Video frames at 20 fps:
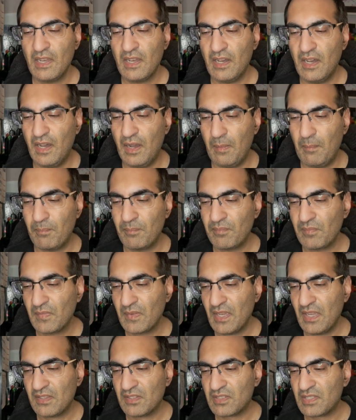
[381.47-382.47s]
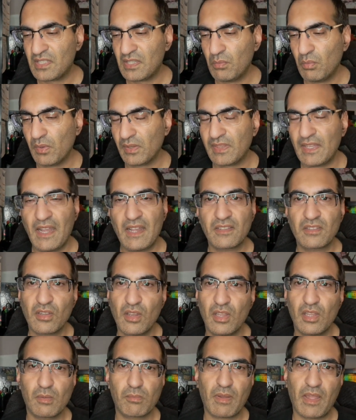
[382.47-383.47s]
and see what that's
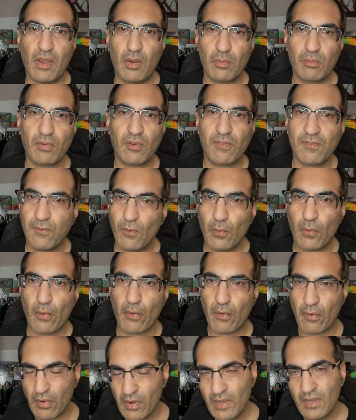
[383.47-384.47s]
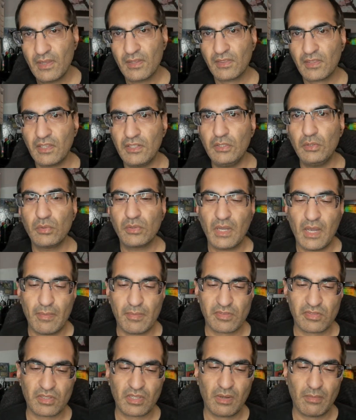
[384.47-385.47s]
all about before the new
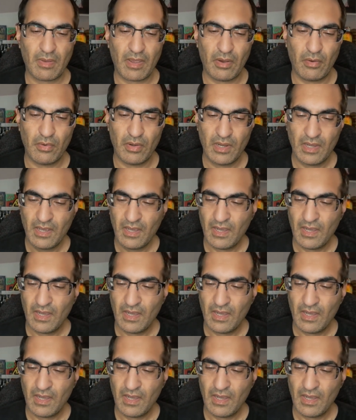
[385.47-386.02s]
comics come out.